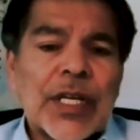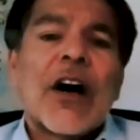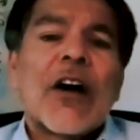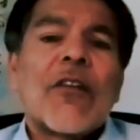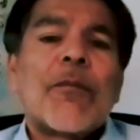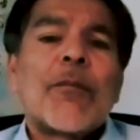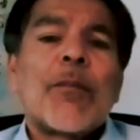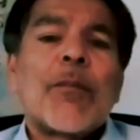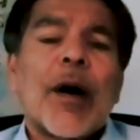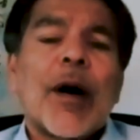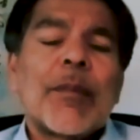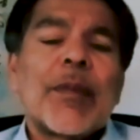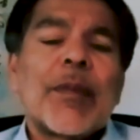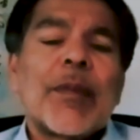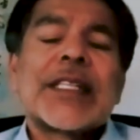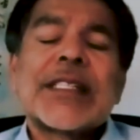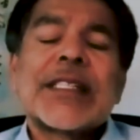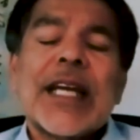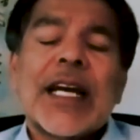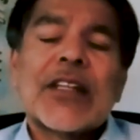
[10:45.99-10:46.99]
of
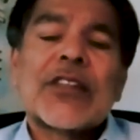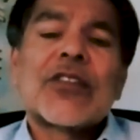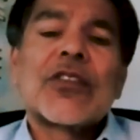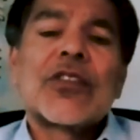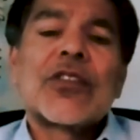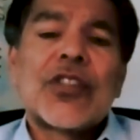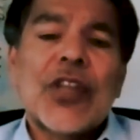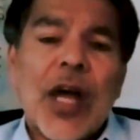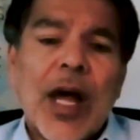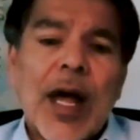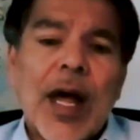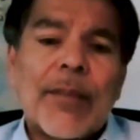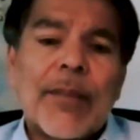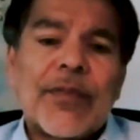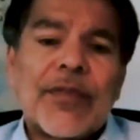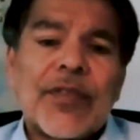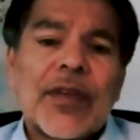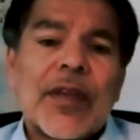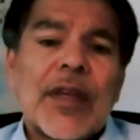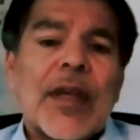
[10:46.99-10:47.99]
public sector
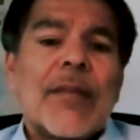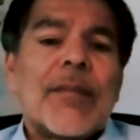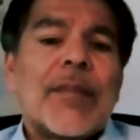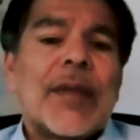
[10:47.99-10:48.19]
jobs,